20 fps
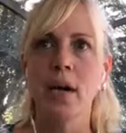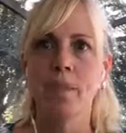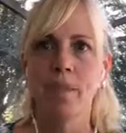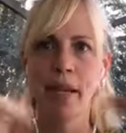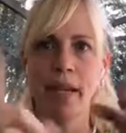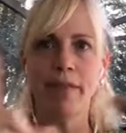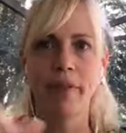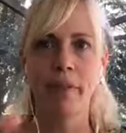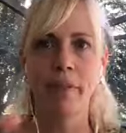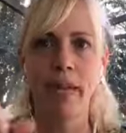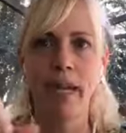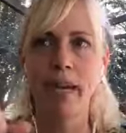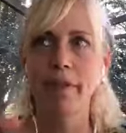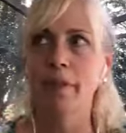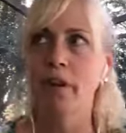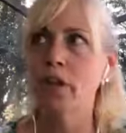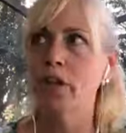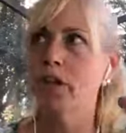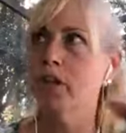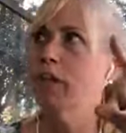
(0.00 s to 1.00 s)
but even mini
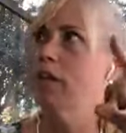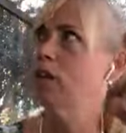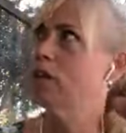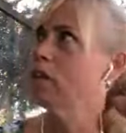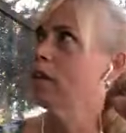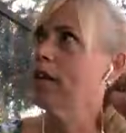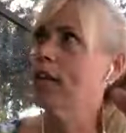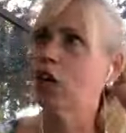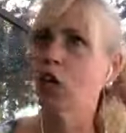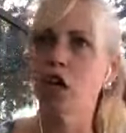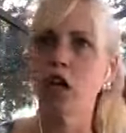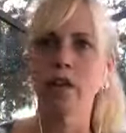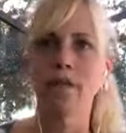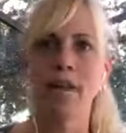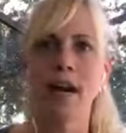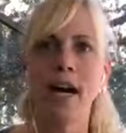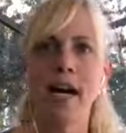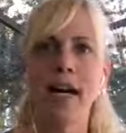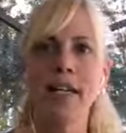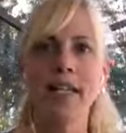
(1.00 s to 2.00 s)
versions, so like curtain
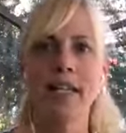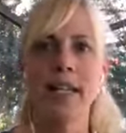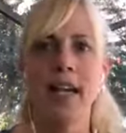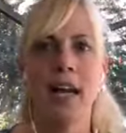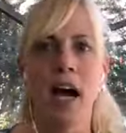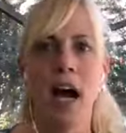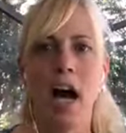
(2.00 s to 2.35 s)
rods,